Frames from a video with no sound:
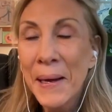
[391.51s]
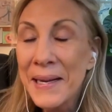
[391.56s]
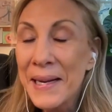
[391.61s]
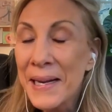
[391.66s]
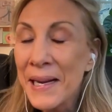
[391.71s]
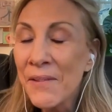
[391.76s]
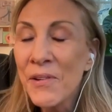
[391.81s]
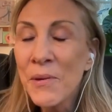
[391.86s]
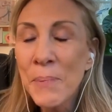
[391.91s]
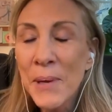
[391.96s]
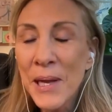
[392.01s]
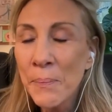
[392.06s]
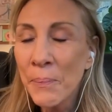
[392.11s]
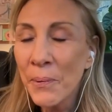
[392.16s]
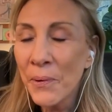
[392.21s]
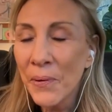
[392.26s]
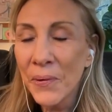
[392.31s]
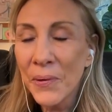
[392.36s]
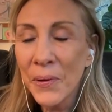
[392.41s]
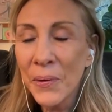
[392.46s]
Even
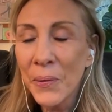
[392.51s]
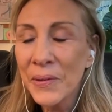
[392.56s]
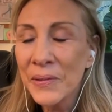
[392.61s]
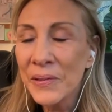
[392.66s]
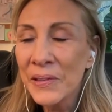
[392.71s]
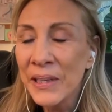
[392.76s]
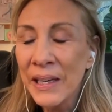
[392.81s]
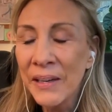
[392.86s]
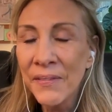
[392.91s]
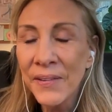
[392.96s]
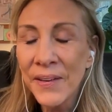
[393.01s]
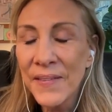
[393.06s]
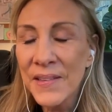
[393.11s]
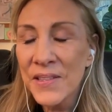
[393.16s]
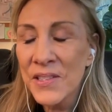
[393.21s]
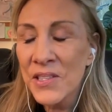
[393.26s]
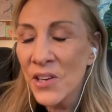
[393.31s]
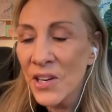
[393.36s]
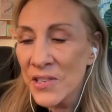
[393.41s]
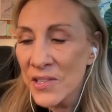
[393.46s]
people who are leaving
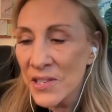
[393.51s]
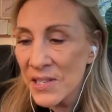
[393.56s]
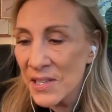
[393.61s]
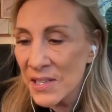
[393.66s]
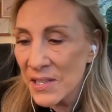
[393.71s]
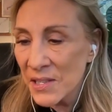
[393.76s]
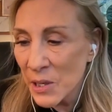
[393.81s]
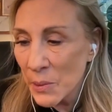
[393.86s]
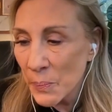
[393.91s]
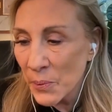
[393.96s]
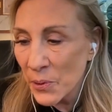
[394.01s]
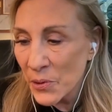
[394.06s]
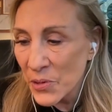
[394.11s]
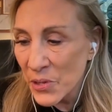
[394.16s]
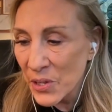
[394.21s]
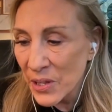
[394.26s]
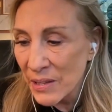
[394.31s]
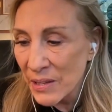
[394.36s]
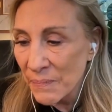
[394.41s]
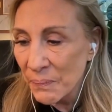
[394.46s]
this narcissistic
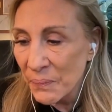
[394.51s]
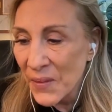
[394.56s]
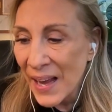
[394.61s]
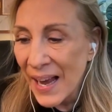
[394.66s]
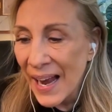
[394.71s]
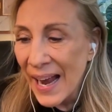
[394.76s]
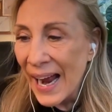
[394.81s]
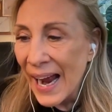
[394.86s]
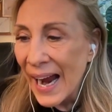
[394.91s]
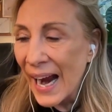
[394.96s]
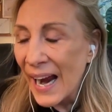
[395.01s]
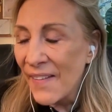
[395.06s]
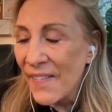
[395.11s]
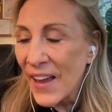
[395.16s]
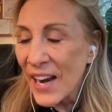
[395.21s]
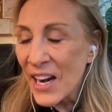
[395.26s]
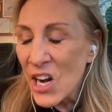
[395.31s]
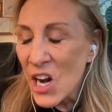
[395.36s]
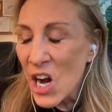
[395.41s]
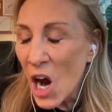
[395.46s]
person and
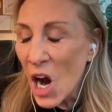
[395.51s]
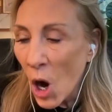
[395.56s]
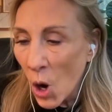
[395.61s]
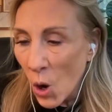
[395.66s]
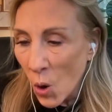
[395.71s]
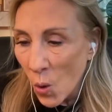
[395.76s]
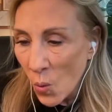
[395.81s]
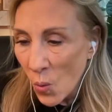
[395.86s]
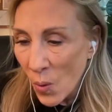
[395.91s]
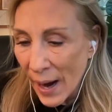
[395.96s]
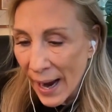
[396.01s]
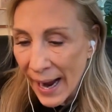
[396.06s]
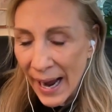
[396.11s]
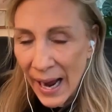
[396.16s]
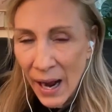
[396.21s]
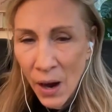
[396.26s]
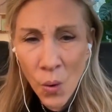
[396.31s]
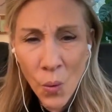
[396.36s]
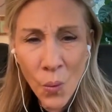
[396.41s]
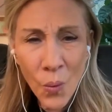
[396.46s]
they know
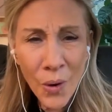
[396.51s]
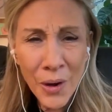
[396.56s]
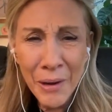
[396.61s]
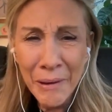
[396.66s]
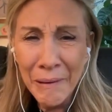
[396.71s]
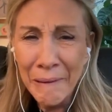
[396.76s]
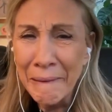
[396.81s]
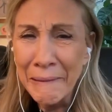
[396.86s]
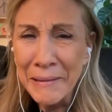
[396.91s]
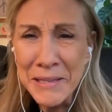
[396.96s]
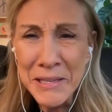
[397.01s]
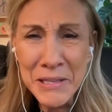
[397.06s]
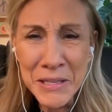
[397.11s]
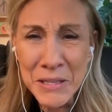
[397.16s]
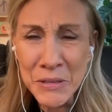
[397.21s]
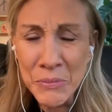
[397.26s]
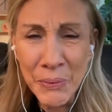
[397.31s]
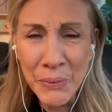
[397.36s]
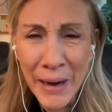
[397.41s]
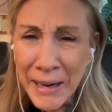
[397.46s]
how
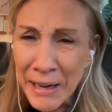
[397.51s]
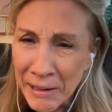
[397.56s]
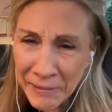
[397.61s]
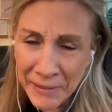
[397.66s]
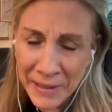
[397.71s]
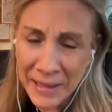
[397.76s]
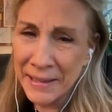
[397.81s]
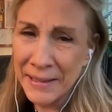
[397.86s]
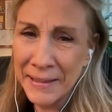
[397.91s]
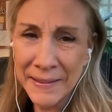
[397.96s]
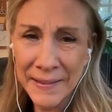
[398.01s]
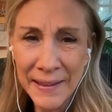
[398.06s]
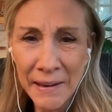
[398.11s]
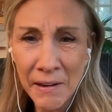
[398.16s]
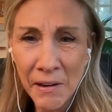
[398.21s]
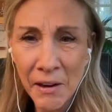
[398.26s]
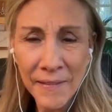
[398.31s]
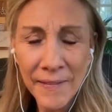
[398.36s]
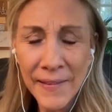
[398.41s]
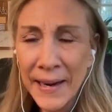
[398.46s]
dysregulated they
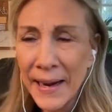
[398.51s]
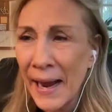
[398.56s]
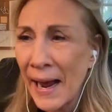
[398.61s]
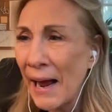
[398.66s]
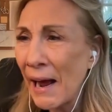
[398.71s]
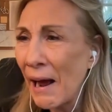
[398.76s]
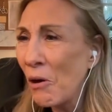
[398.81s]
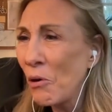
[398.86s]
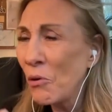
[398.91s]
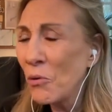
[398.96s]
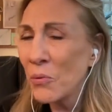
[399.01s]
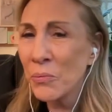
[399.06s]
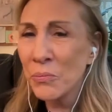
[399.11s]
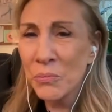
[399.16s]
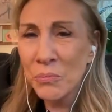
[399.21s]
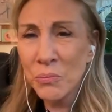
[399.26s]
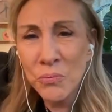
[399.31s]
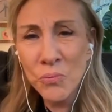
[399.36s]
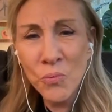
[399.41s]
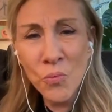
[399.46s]
are, like how
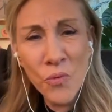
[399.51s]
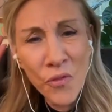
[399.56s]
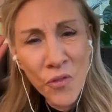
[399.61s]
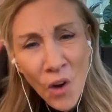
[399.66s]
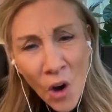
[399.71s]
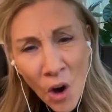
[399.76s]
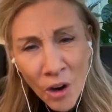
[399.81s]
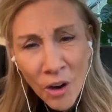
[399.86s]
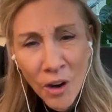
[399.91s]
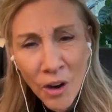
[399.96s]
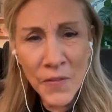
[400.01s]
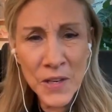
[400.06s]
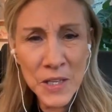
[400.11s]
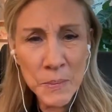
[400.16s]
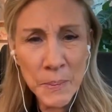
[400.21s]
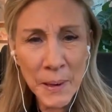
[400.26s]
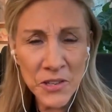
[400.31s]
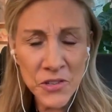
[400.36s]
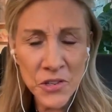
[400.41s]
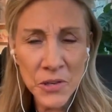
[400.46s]
far on the
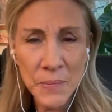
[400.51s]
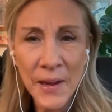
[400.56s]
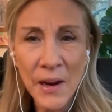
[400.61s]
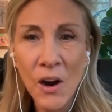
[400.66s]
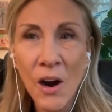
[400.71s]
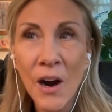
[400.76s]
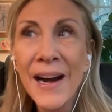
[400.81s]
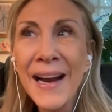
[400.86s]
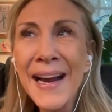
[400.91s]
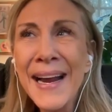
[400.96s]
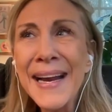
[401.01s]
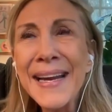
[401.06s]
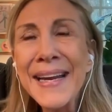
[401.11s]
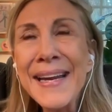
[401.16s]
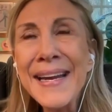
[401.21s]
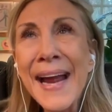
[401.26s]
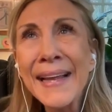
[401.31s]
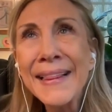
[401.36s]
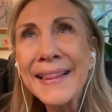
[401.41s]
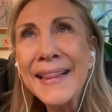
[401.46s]
spectrum they are,
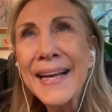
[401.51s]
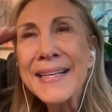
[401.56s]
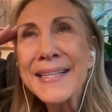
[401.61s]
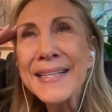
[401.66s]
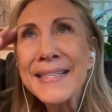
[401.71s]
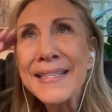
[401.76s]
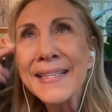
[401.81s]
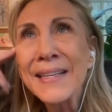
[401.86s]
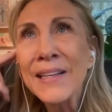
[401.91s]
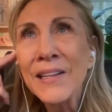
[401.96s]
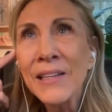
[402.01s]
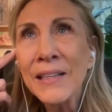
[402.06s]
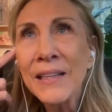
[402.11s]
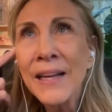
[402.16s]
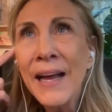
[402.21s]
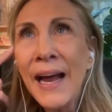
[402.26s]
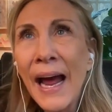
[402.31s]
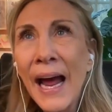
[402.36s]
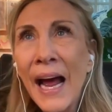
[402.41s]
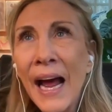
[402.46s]
yet they still
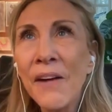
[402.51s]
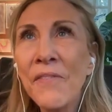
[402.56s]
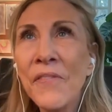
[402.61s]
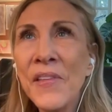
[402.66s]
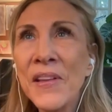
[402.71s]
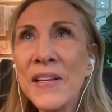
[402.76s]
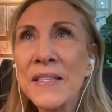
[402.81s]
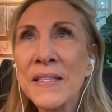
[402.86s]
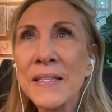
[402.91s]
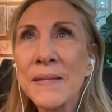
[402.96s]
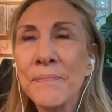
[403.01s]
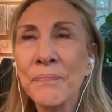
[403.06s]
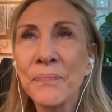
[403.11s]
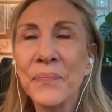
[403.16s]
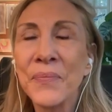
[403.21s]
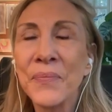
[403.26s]
have this